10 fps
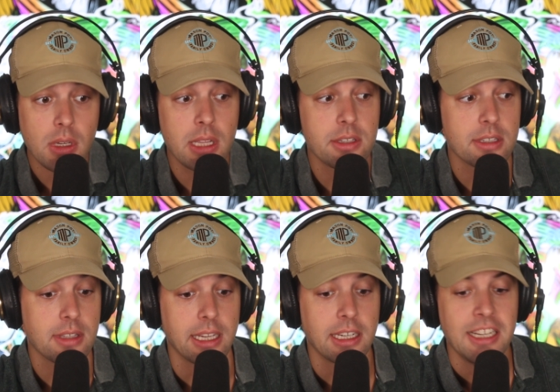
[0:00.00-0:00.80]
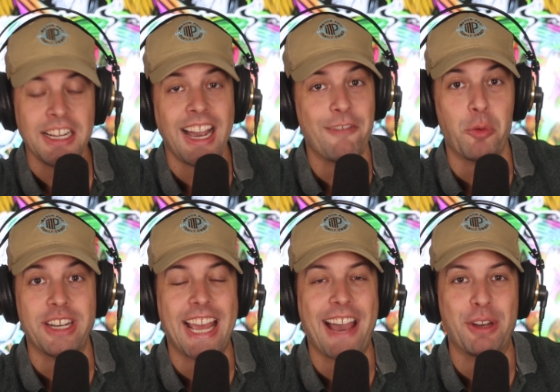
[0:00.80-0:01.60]
And just like, I've
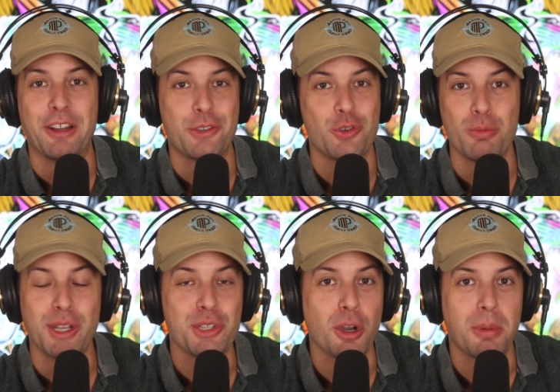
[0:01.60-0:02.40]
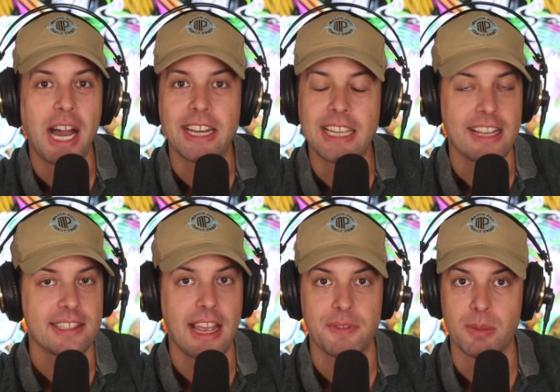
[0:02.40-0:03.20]
wanted to have it on the True Bud Show
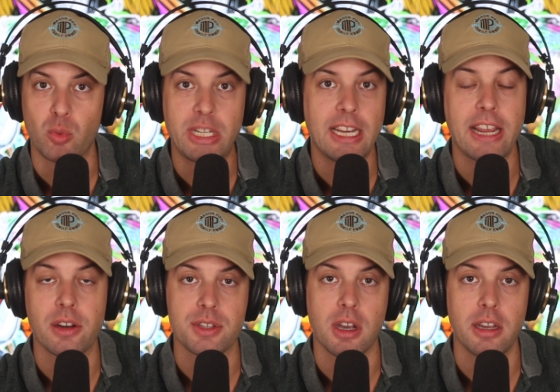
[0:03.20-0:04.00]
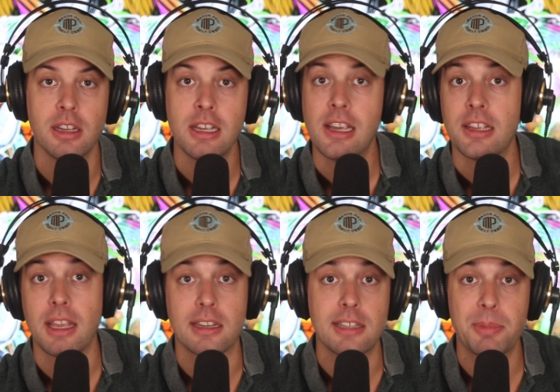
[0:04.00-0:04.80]
podcast, have some weed haters on,
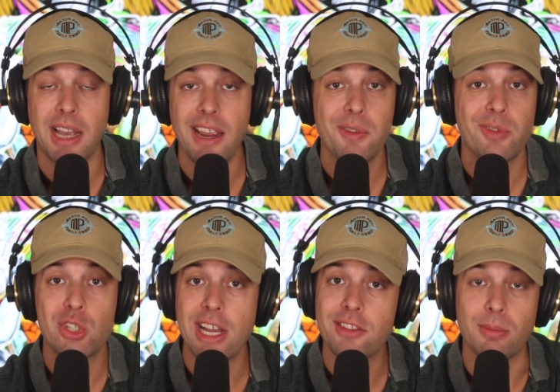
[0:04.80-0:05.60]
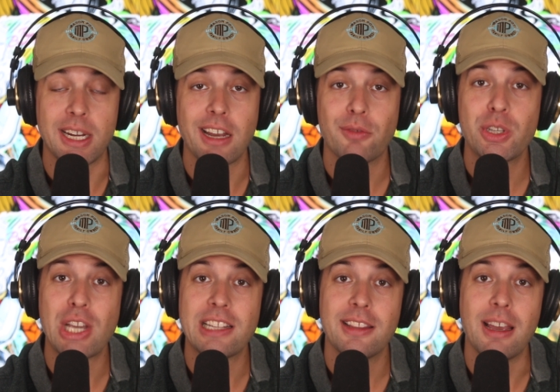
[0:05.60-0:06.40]
except I haven't reached out to them. I got to
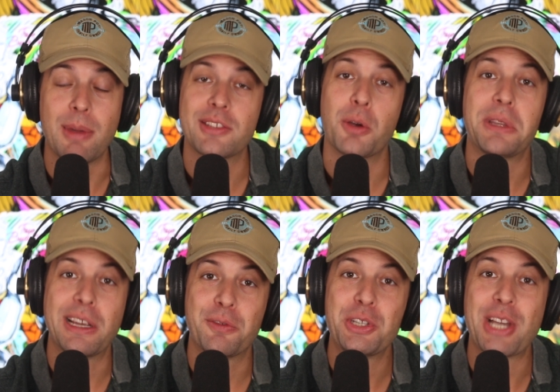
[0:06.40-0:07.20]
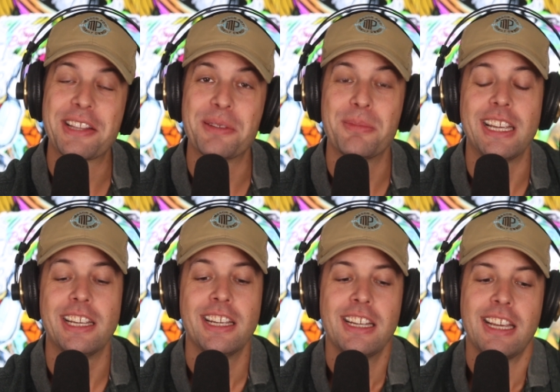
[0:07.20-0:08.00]
reach out to them. I was hoping they'd reach out to
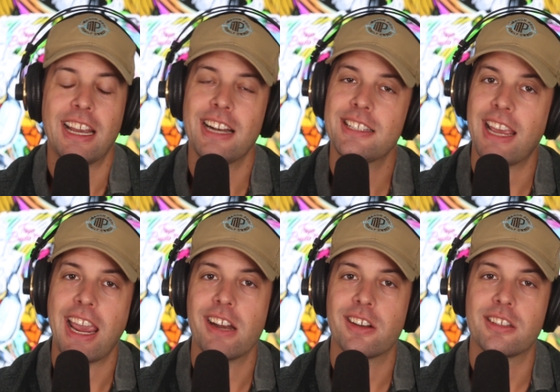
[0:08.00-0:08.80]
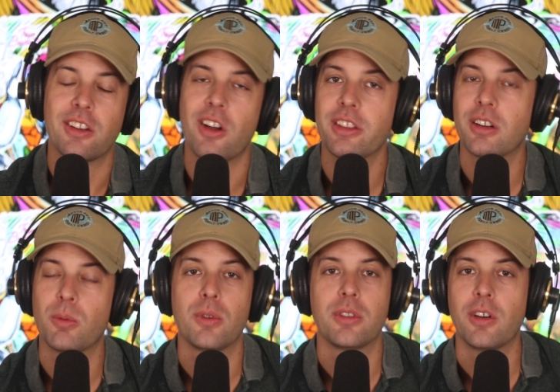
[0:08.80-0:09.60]
me. And I say haters, they're on
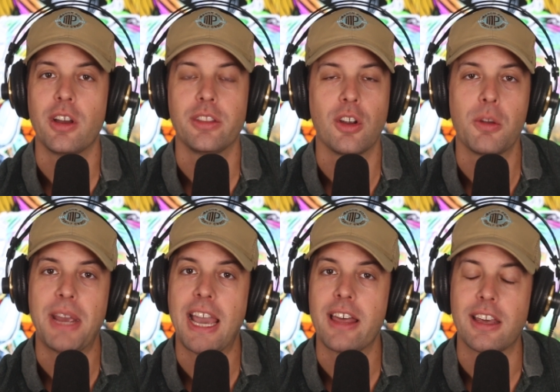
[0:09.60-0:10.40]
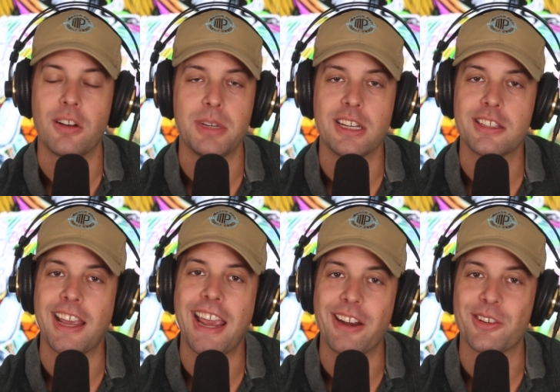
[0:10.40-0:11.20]
their, they're on their own path. I don't mean to
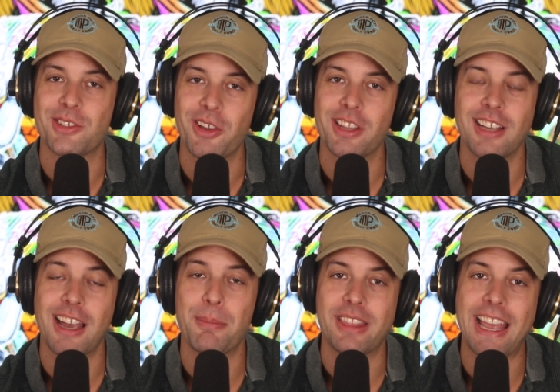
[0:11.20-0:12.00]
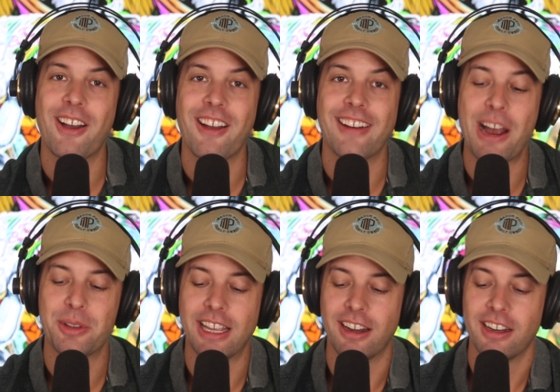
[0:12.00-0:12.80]
say haters all the time, but they are
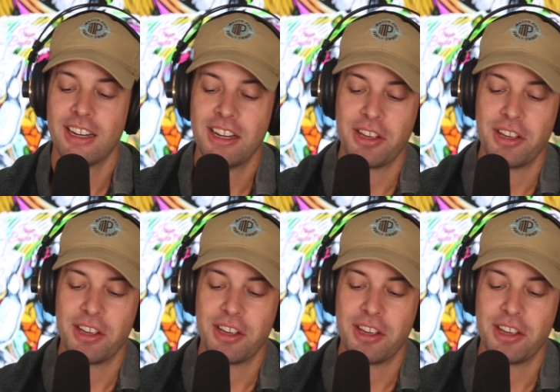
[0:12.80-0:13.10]
out there.